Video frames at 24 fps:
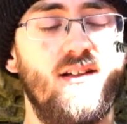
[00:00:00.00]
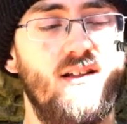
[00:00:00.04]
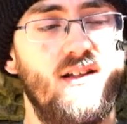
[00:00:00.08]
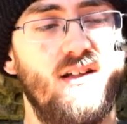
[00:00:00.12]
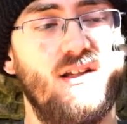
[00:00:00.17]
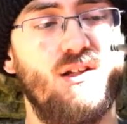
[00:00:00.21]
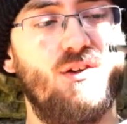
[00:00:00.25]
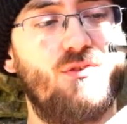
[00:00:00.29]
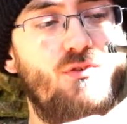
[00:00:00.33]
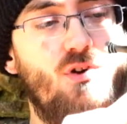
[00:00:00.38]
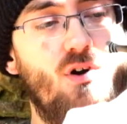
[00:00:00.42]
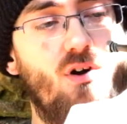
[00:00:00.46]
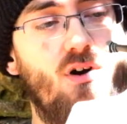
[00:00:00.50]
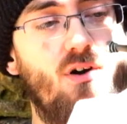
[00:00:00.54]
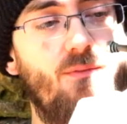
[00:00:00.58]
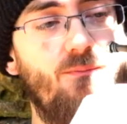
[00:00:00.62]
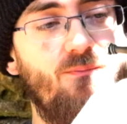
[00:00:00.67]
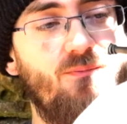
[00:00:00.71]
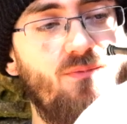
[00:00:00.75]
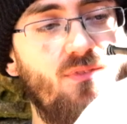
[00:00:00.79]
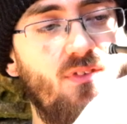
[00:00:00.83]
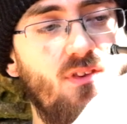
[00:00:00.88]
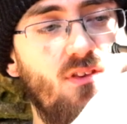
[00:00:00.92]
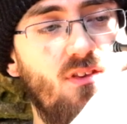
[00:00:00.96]
You've got
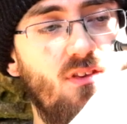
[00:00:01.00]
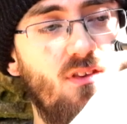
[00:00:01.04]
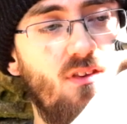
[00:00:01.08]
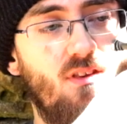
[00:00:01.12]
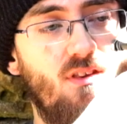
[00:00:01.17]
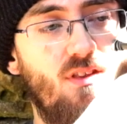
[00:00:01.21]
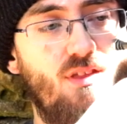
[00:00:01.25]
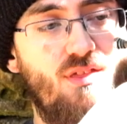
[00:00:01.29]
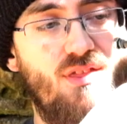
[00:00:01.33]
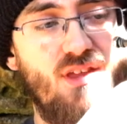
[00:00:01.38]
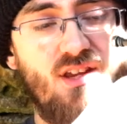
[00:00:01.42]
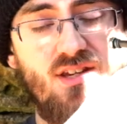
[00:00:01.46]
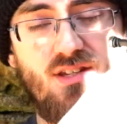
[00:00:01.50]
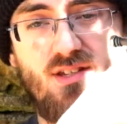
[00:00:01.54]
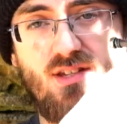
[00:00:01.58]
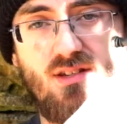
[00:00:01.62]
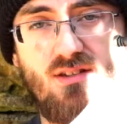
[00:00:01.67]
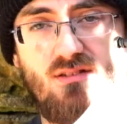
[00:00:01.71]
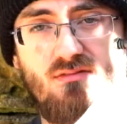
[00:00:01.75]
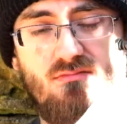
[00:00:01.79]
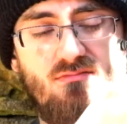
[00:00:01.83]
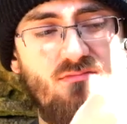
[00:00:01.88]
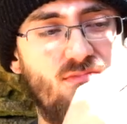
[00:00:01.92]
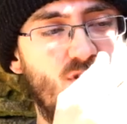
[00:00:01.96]

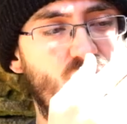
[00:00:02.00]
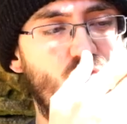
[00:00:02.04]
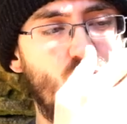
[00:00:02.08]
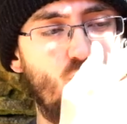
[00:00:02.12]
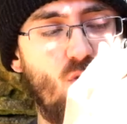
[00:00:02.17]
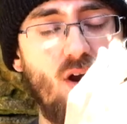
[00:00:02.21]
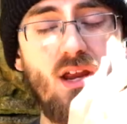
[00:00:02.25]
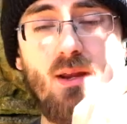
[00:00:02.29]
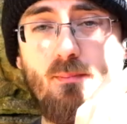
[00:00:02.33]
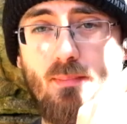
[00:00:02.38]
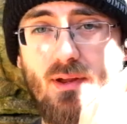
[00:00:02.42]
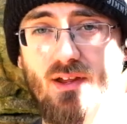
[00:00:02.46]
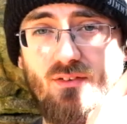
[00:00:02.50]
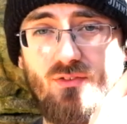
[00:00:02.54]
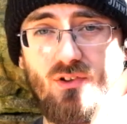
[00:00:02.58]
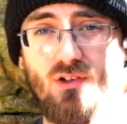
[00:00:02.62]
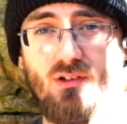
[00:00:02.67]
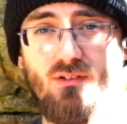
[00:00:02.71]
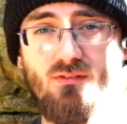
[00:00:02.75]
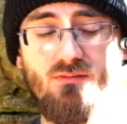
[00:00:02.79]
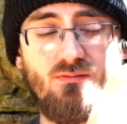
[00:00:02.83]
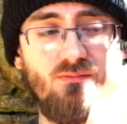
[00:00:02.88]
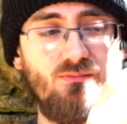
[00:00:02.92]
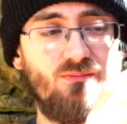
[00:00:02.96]
this straight
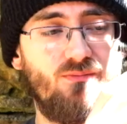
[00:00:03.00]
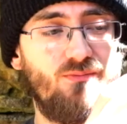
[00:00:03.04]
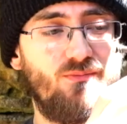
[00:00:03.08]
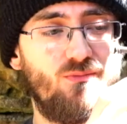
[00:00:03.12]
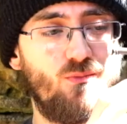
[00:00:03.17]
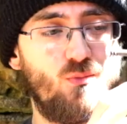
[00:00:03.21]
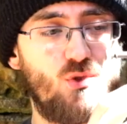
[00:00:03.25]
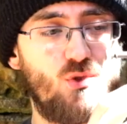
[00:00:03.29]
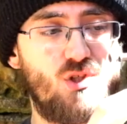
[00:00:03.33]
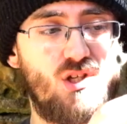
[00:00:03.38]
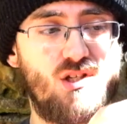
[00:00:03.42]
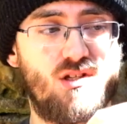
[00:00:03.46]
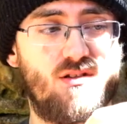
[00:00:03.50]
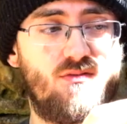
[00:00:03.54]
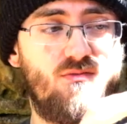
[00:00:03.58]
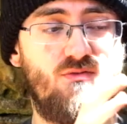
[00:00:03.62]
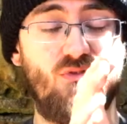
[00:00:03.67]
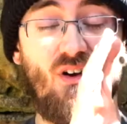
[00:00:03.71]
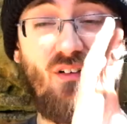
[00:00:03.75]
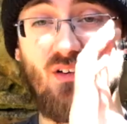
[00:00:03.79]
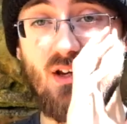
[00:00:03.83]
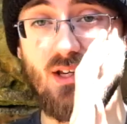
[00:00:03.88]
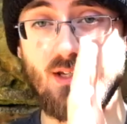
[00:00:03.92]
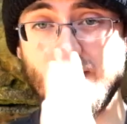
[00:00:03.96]
pivot, which is
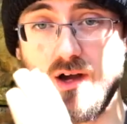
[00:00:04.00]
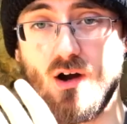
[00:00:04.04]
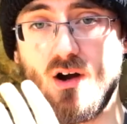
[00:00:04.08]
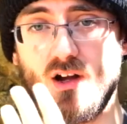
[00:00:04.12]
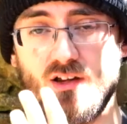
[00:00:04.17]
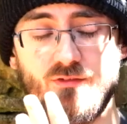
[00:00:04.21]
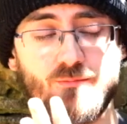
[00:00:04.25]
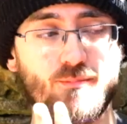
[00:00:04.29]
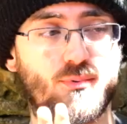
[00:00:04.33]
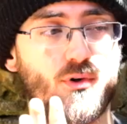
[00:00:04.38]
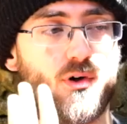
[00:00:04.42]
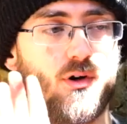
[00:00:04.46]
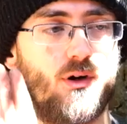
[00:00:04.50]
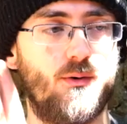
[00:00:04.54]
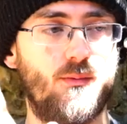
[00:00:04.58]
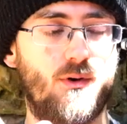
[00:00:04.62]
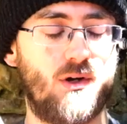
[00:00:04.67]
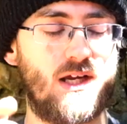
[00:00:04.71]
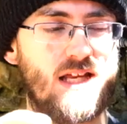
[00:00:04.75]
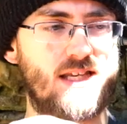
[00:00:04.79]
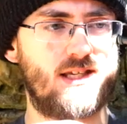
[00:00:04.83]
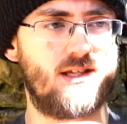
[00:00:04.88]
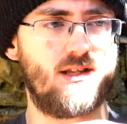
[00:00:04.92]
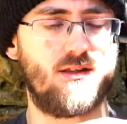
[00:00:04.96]
very dive prone. I'll
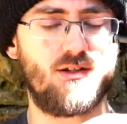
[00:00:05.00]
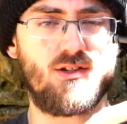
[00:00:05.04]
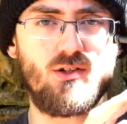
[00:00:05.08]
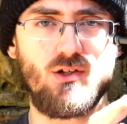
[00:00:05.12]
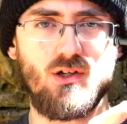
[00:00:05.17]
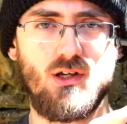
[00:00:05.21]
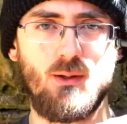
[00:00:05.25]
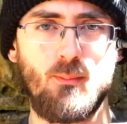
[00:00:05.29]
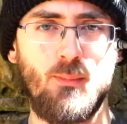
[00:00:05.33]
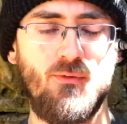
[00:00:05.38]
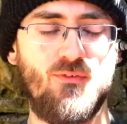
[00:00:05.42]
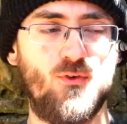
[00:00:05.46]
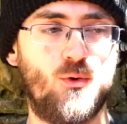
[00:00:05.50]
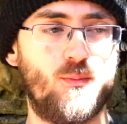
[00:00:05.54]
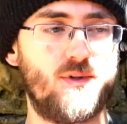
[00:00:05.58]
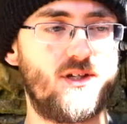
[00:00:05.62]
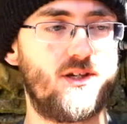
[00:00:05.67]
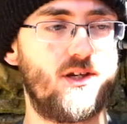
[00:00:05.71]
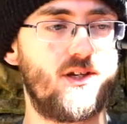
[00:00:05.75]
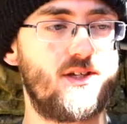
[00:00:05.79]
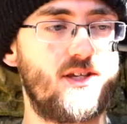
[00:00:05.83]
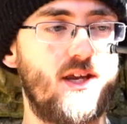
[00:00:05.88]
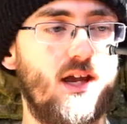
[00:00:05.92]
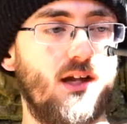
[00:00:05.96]
get to the turning performance
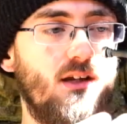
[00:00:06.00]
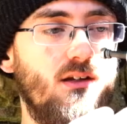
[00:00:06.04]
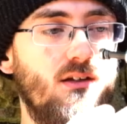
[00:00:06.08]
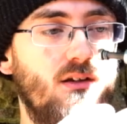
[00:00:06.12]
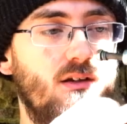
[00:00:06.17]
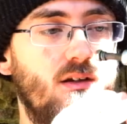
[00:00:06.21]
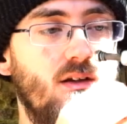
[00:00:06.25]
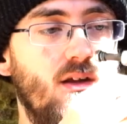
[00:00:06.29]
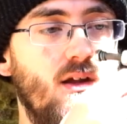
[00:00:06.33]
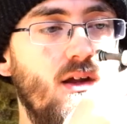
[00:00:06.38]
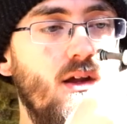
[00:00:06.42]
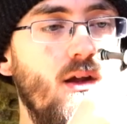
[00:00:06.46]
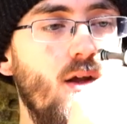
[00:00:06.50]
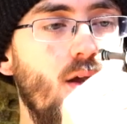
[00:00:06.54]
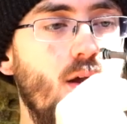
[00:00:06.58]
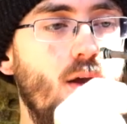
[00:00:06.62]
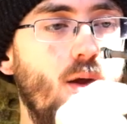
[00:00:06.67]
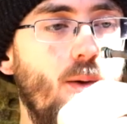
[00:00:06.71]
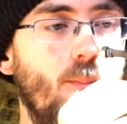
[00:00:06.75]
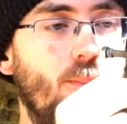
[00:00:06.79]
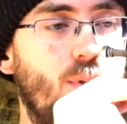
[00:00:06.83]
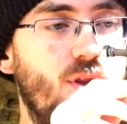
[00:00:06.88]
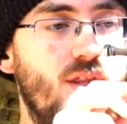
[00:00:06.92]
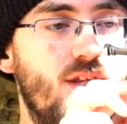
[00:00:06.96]
in a second.
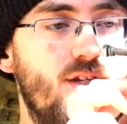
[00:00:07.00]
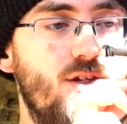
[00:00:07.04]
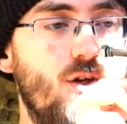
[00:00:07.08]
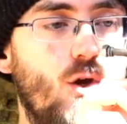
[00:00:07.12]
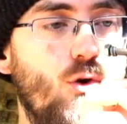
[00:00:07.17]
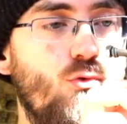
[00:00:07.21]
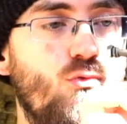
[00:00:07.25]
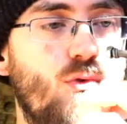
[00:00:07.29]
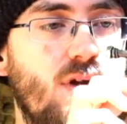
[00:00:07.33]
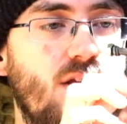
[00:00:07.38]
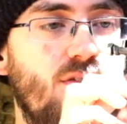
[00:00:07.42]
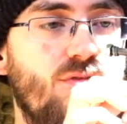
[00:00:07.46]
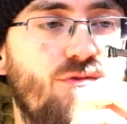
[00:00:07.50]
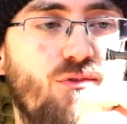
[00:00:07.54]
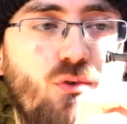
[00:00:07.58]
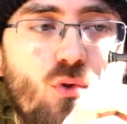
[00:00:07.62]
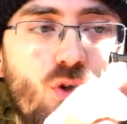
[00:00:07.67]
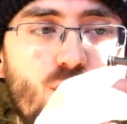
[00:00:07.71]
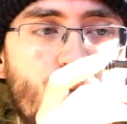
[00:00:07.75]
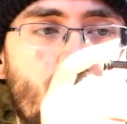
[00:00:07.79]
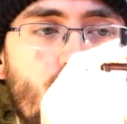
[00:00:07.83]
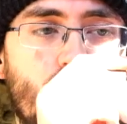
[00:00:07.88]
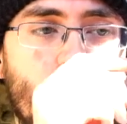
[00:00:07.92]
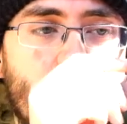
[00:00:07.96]
But there's no
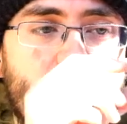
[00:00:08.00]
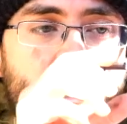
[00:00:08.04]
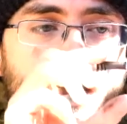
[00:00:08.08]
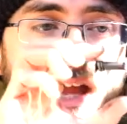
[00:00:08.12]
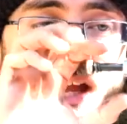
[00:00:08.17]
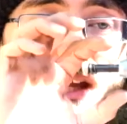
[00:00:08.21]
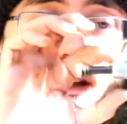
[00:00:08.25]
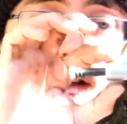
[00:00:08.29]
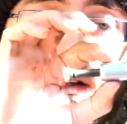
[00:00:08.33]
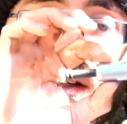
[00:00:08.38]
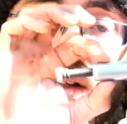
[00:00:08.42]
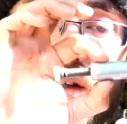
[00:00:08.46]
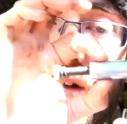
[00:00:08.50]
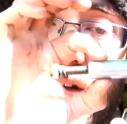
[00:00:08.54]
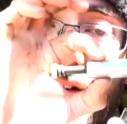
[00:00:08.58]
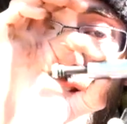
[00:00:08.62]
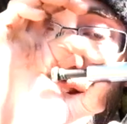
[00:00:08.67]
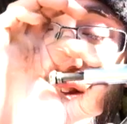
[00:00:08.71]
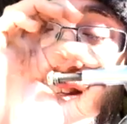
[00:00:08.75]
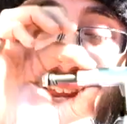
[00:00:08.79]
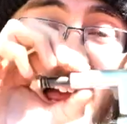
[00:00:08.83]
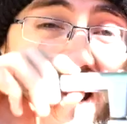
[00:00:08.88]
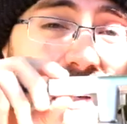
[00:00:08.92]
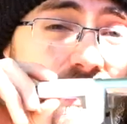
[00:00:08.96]
reinforcement up to the hanger, and
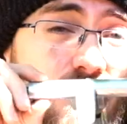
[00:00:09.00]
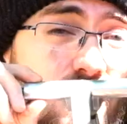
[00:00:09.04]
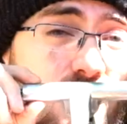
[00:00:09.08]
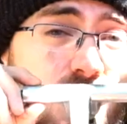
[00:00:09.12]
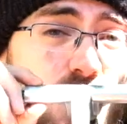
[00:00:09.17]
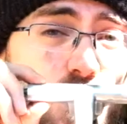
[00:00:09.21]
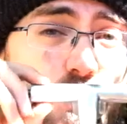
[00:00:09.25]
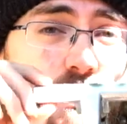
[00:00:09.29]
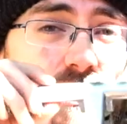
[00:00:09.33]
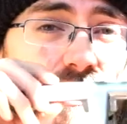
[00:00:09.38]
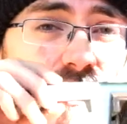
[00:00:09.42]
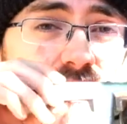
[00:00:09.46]
this hanger is quite